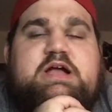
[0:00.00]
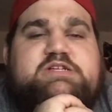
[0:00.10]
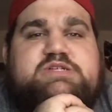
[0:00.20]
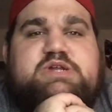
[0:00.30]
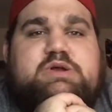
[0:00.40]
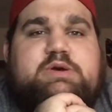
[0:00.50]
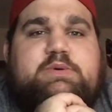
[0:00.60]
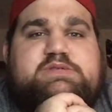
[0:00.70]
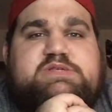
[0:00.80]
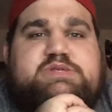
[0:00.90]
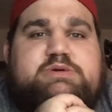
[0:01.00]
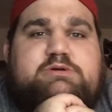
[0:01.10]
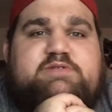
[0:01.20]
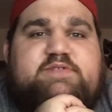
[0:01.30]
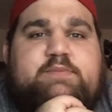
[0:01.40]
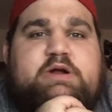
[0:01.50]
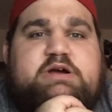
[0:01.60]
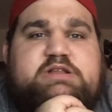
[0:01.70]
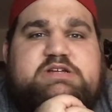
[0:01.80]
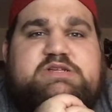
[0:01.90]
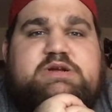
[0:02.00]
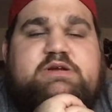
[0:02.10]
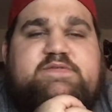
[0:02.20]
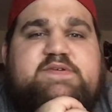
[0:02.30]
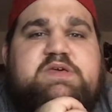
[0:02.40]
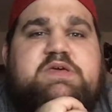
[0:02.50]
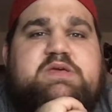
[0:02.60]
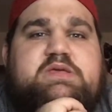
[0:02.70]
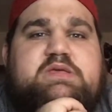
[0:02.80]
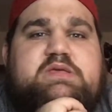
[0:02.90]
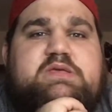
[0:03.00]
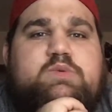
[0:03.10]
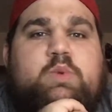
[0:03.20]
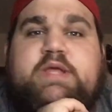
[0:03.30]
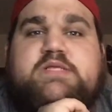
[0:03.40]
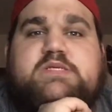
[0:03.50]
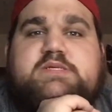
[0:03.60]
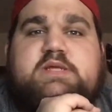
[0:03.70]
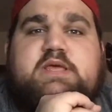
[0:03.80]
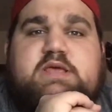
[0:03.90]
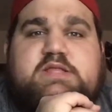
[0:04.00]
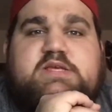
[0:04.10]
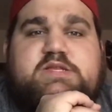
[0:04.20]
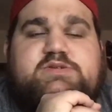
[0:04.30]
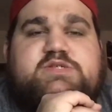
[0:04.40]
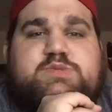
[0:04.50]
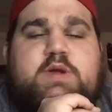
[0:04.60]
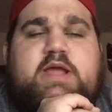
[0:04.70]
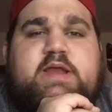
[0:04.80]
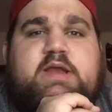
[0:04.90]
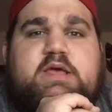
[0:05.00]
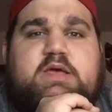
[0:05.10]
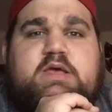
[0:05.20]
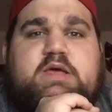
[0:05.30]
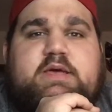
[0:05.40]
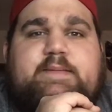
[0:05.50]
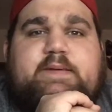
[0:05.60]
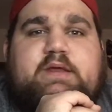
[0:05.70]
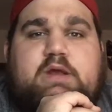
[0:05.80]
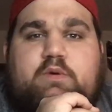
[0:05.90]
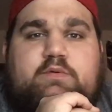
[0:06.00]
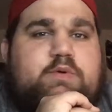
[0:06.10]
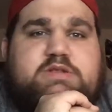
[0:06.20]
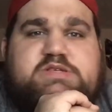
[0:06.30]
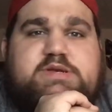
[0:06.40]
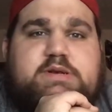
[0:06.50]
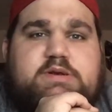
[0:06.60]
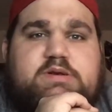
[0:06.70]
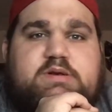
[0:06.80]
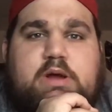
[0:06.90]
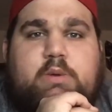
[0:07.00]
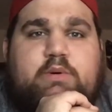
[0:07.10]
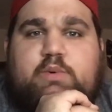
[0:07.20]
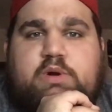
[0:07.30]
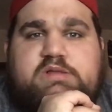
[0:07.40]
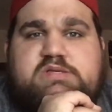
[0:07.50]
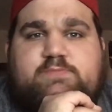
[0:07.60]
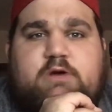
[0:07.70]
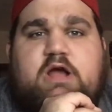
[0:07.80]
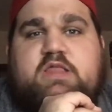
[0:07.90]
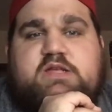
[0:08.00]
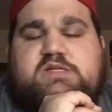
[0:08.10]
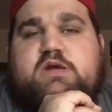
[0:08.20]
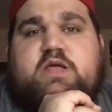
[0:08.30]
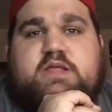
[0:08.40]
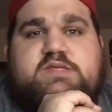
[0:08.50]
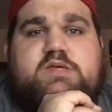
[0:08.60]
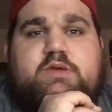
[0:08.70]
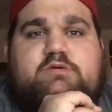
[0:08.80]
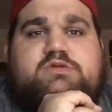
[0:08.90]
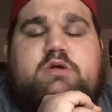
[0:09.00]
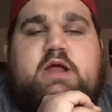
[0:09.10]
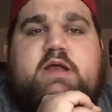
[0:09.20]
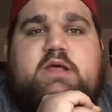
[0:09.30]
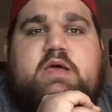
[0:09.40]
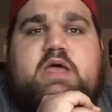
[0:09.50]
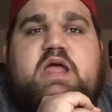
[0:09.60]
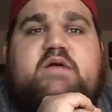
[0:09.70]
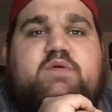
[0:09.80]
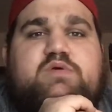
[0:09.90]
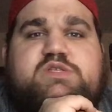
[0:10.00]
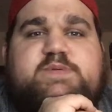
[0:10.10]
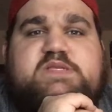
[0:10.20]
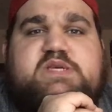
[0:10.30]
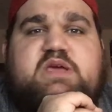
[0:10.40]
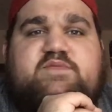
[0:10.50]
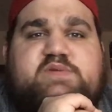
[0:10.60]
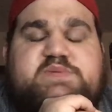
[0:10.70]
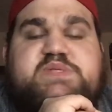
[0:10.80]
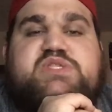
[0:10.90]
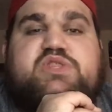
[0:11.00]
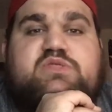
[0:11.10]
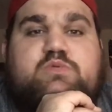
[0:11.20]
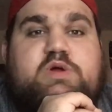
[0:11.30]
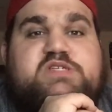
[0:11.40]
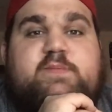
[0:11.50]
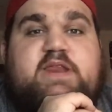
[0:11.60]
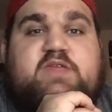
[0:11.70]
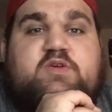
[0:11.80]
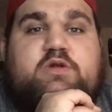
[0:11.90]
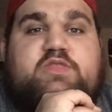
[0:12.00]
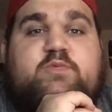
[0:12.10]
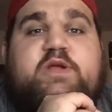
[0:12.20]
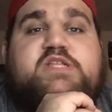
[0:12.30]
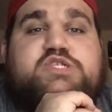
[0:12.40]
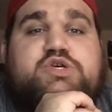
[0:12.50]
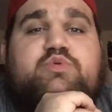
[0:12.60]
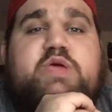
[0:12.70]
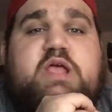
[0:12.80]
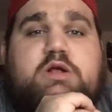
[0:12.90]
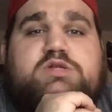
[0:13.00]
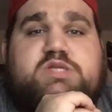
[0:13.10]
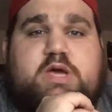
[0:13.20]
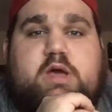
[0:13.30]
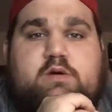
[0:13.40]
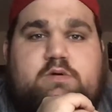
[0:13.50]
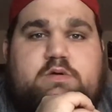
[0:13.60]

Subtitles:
I just don't know what's in store for Brock Lesnar if he wins and he continues his reign. I mean, no one wants it. No one wants Brock Lesnar to continue his reign. Everyone's been sick of him since WrestleMania 33 2 years ago.